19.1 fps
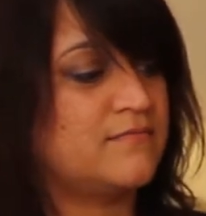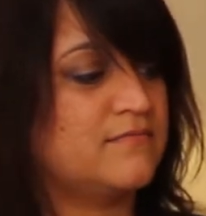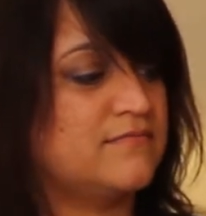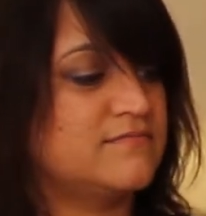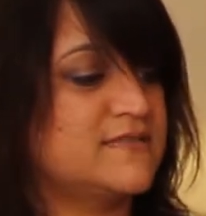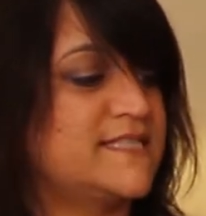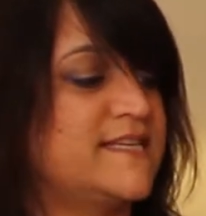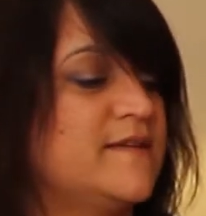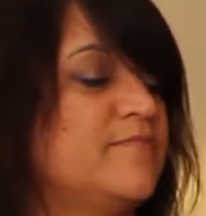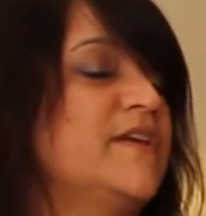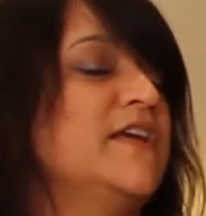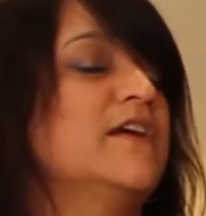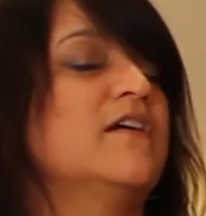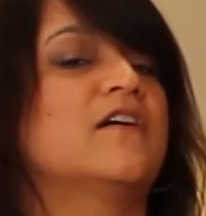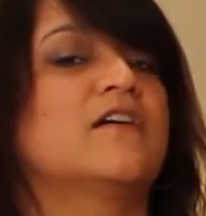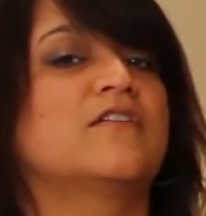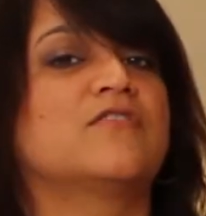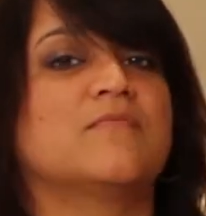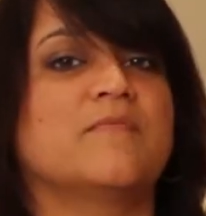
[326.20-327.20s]

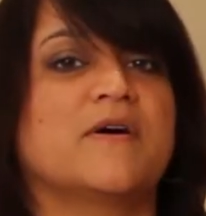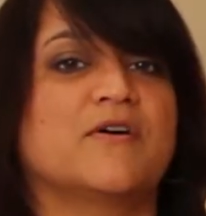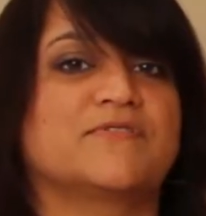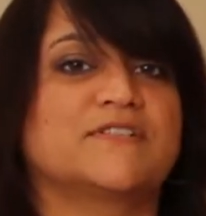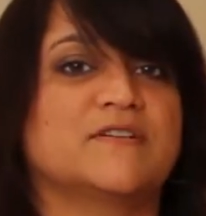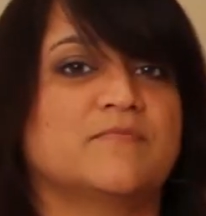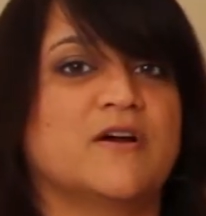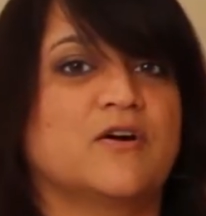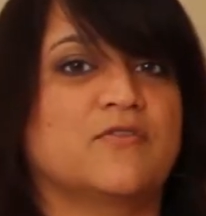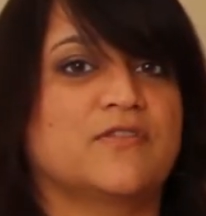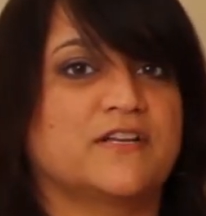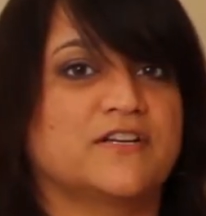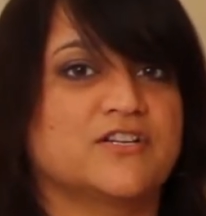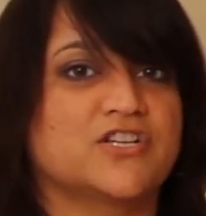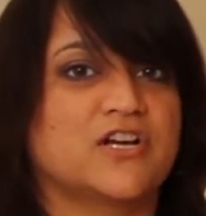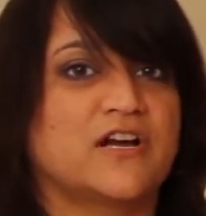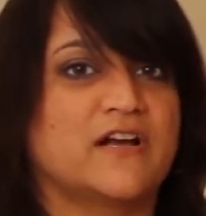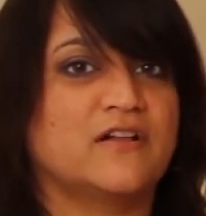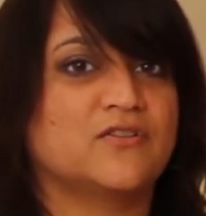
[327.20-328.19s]
CPR or mouth-to-mouth on a
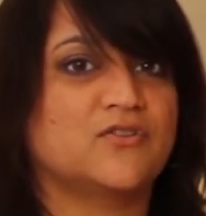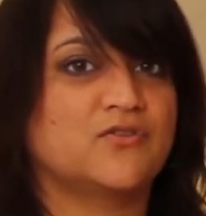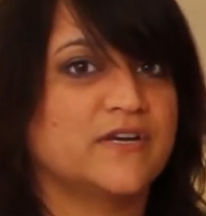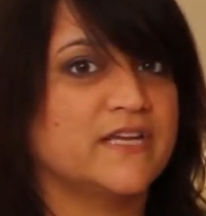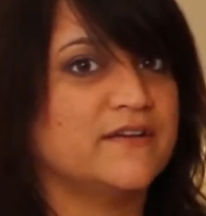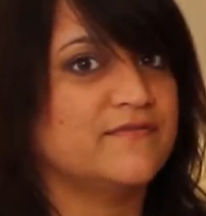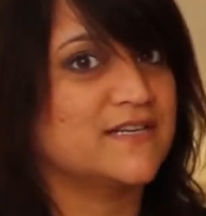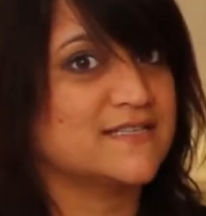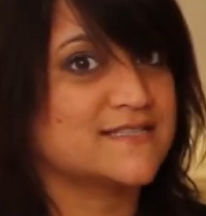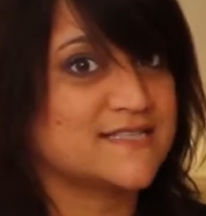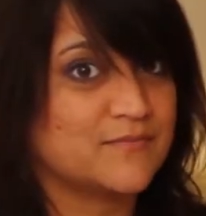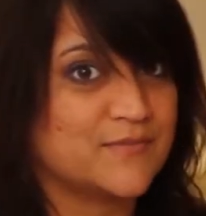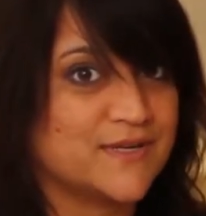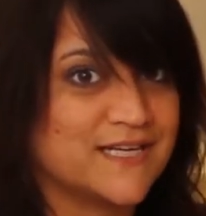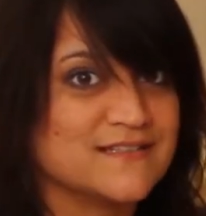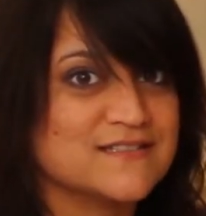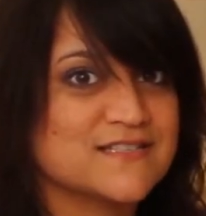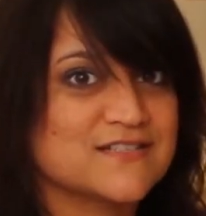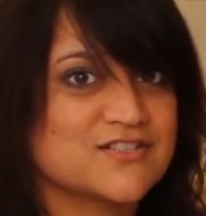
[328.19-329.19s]
child or even someone
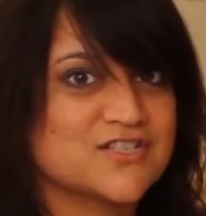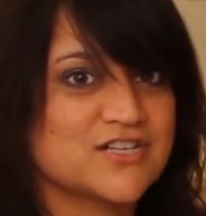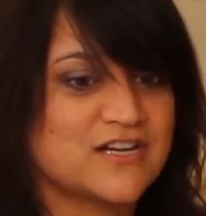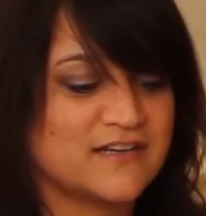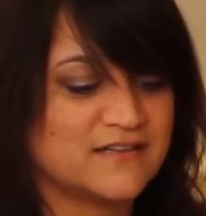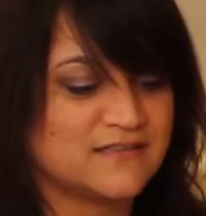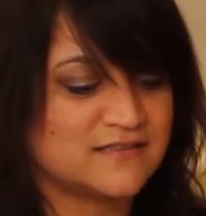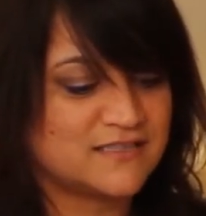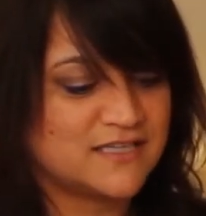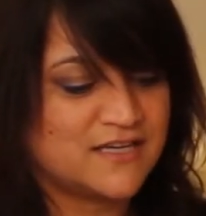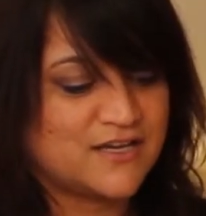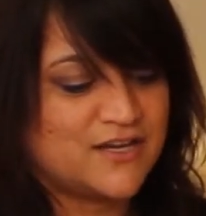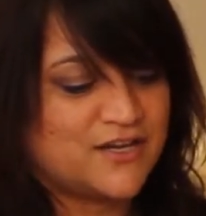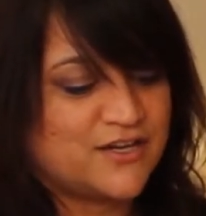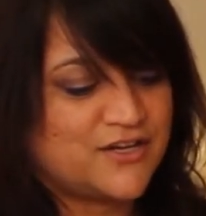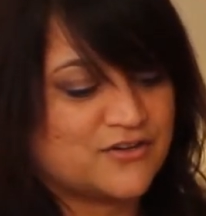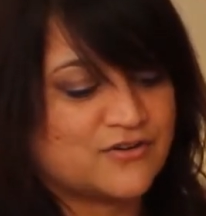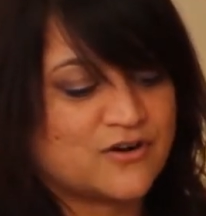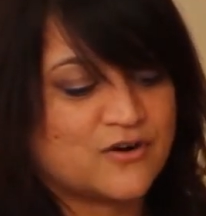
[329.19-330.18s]
else's child,
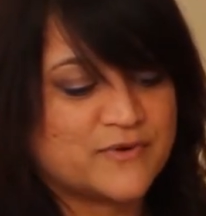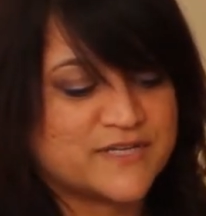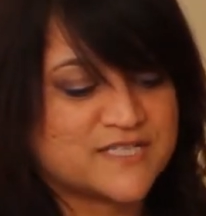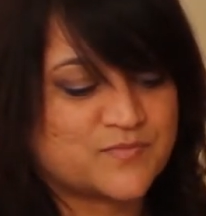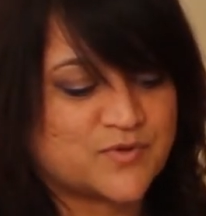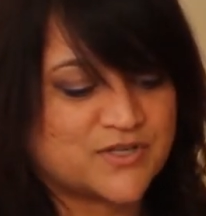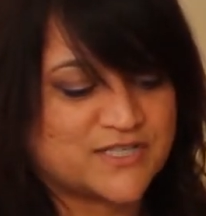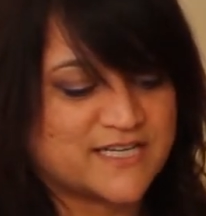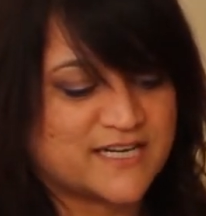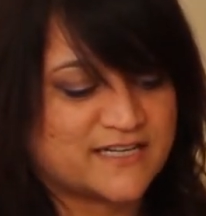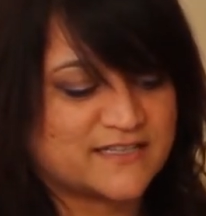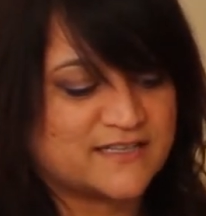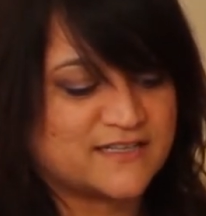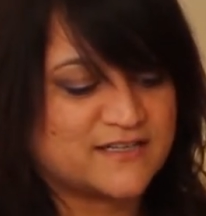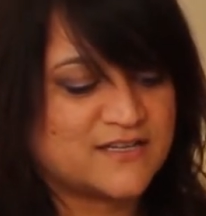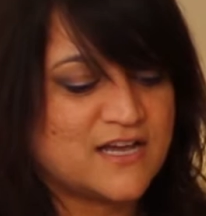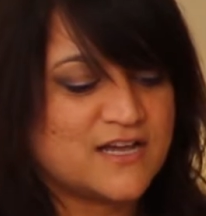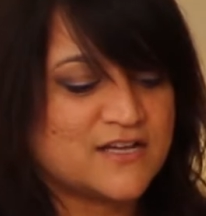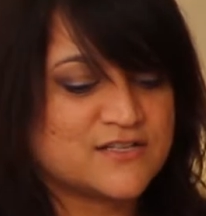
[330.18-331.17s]
you're always
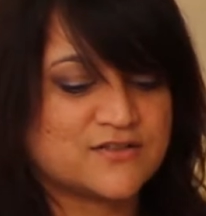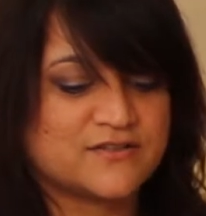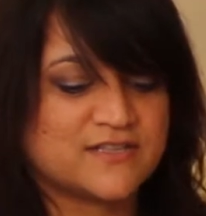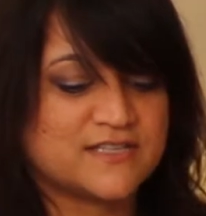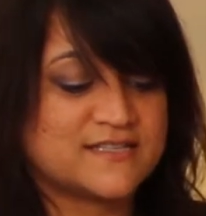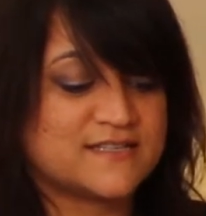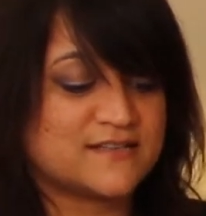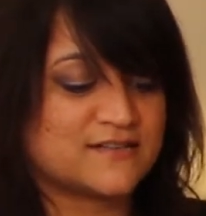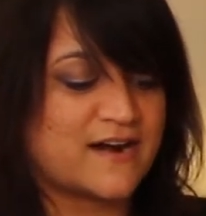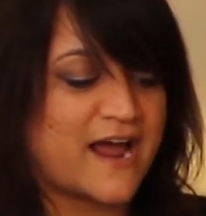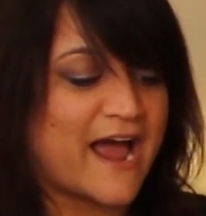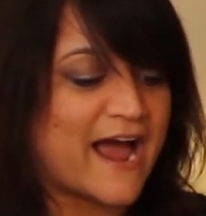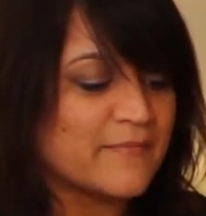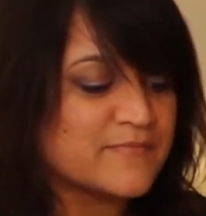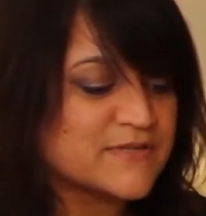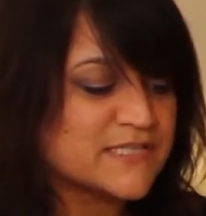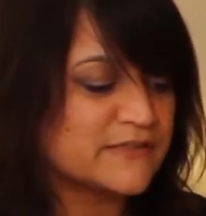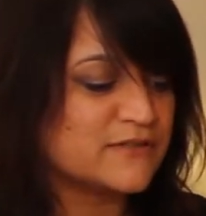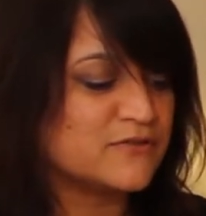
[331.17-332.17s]
protected. So these are
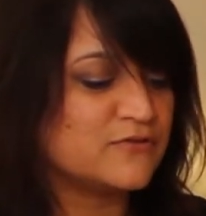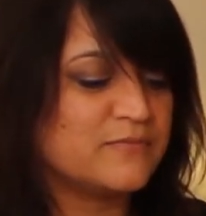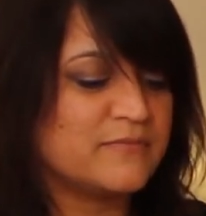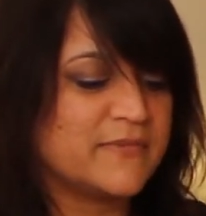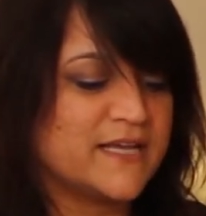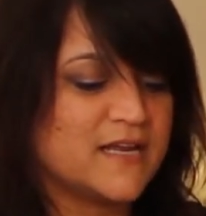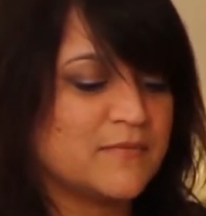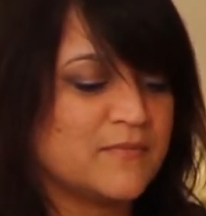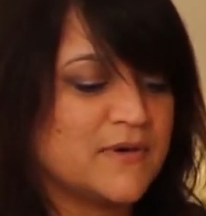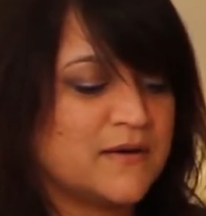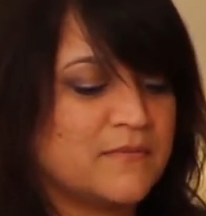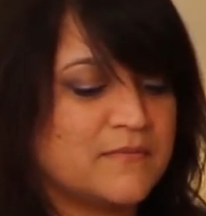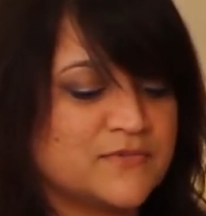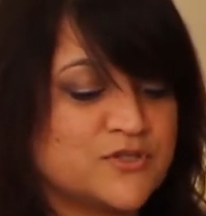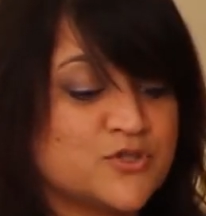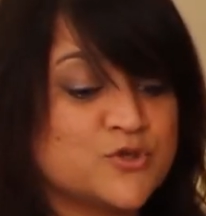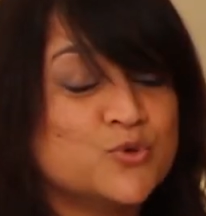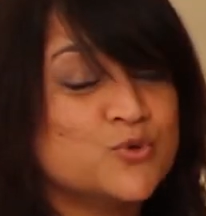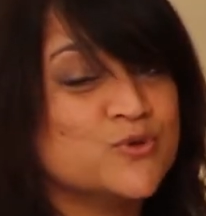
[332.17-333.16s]
absolute minimum
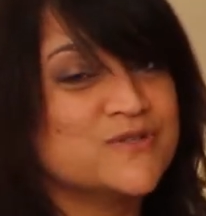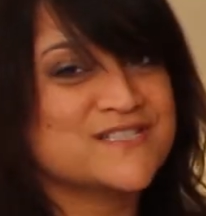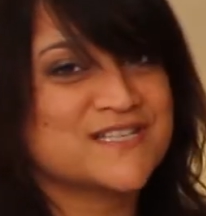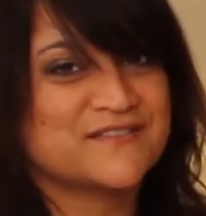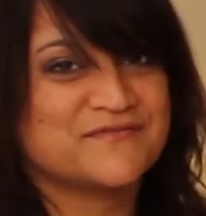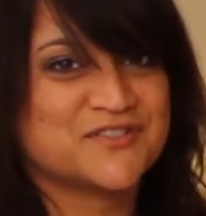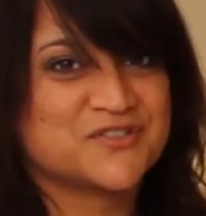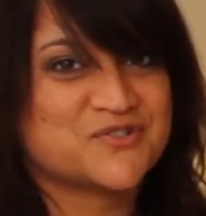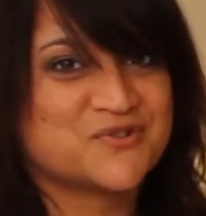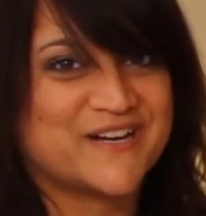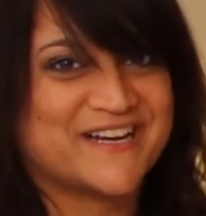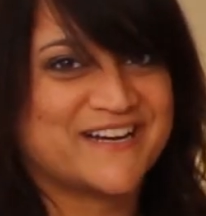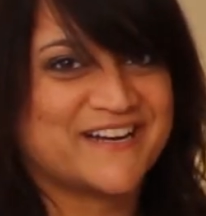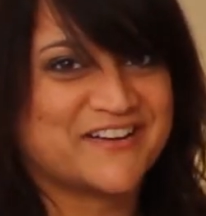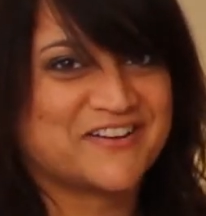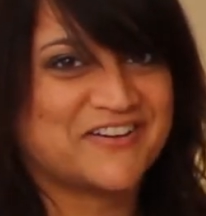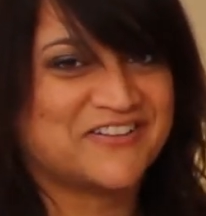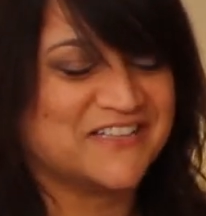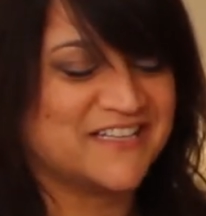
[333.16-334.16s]
tools of the trade, I
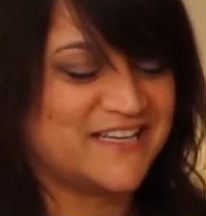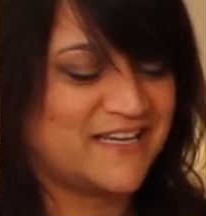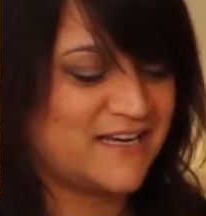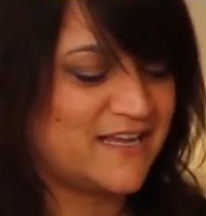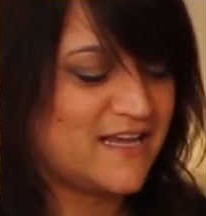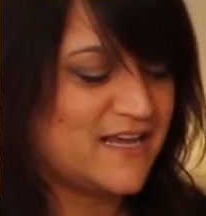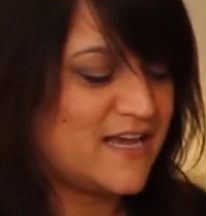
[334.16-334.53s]
call it.